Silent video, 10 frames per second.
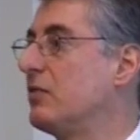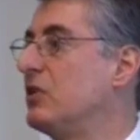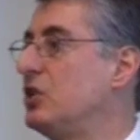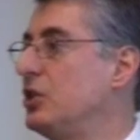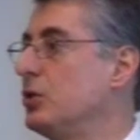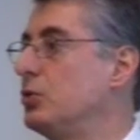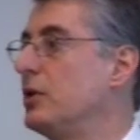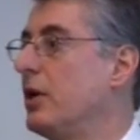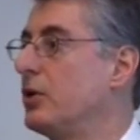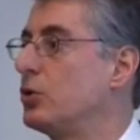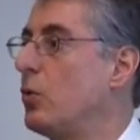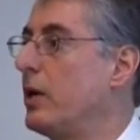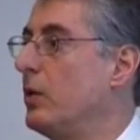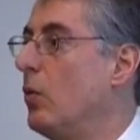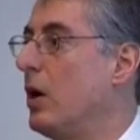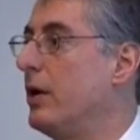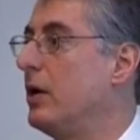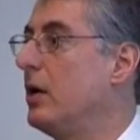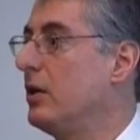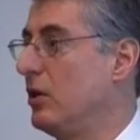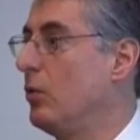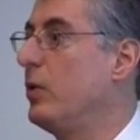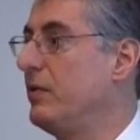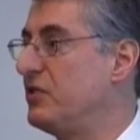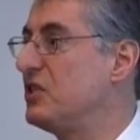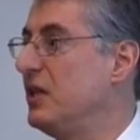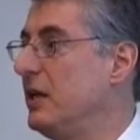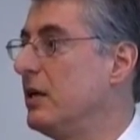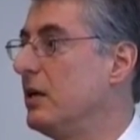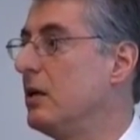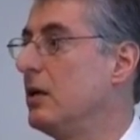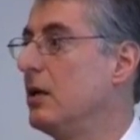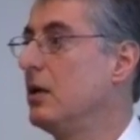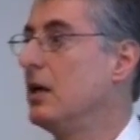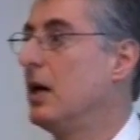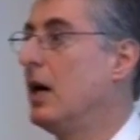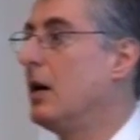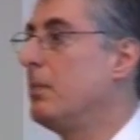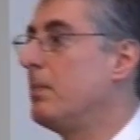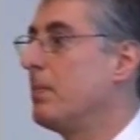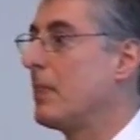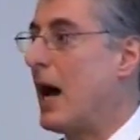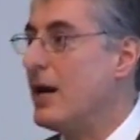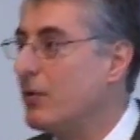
of the children under 21 that we've seen. I